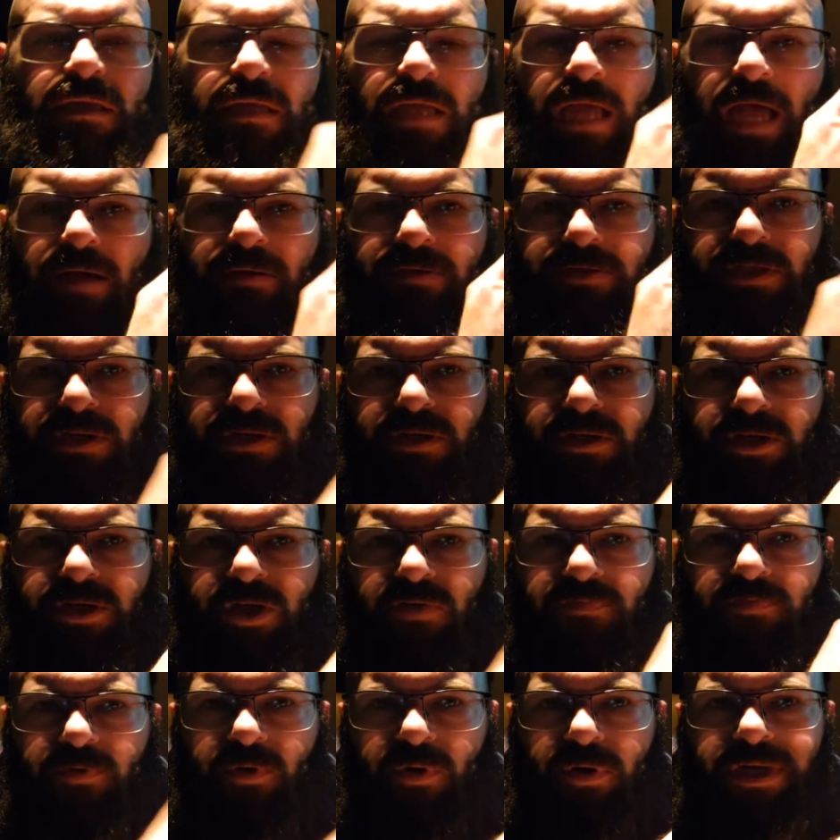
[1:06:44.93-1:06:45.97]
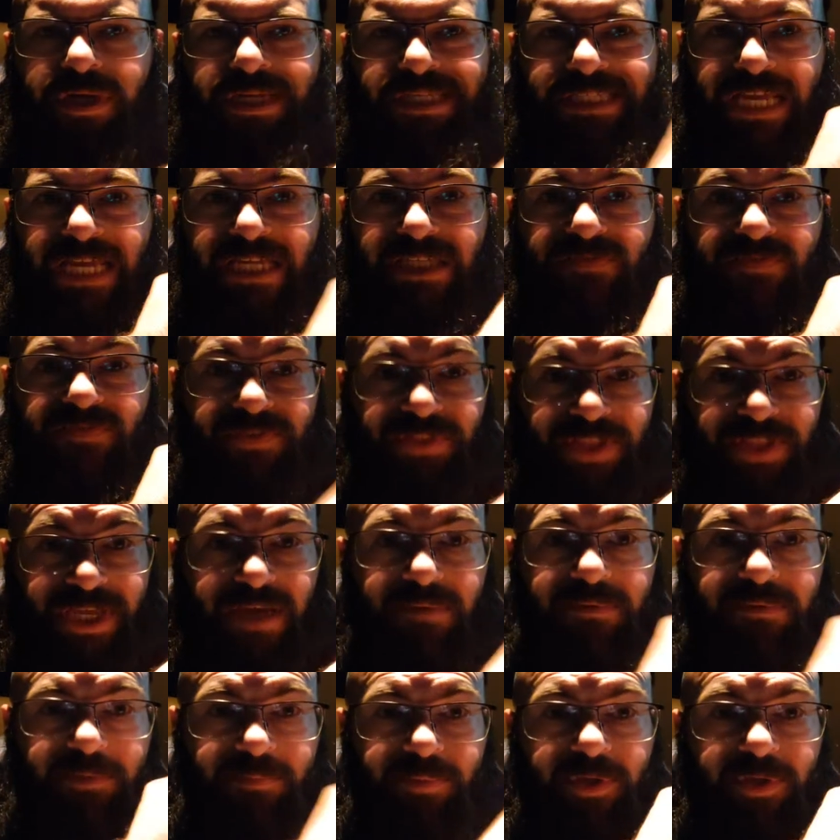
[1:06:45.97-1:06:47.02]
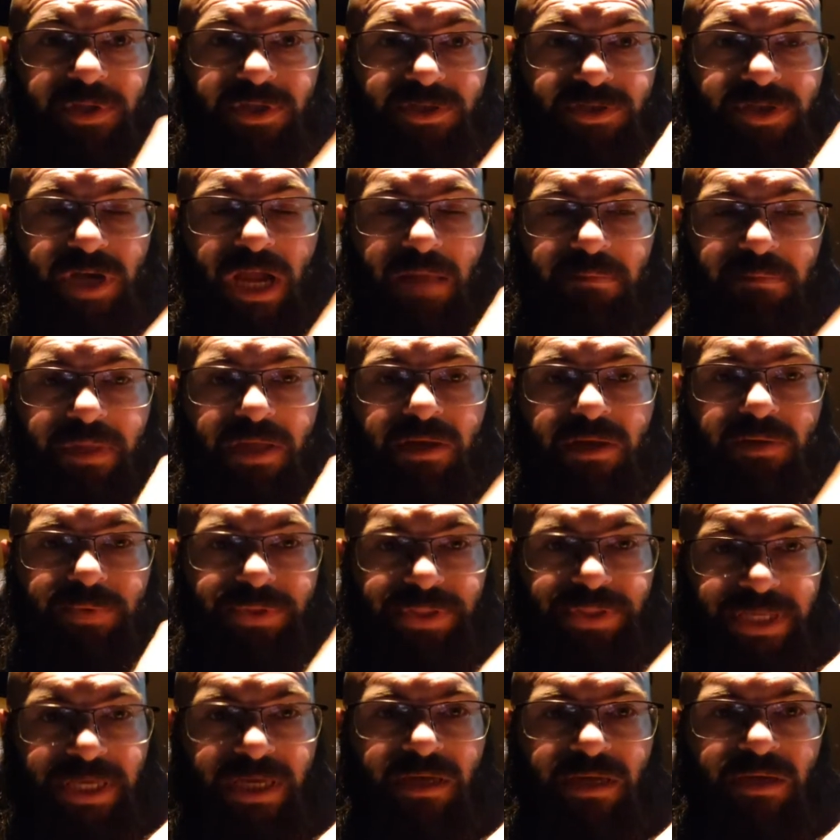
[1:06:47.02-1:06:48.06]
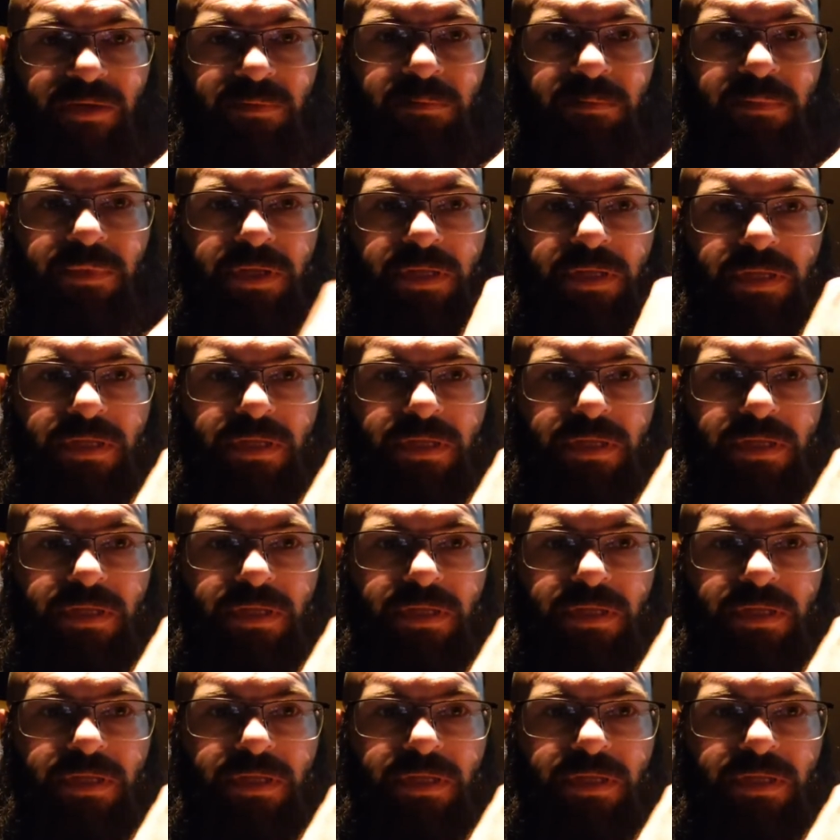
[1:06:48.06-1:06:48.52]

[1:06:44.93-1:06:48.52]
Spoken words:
I was going to go for orientation for them to pull a dry bulk with them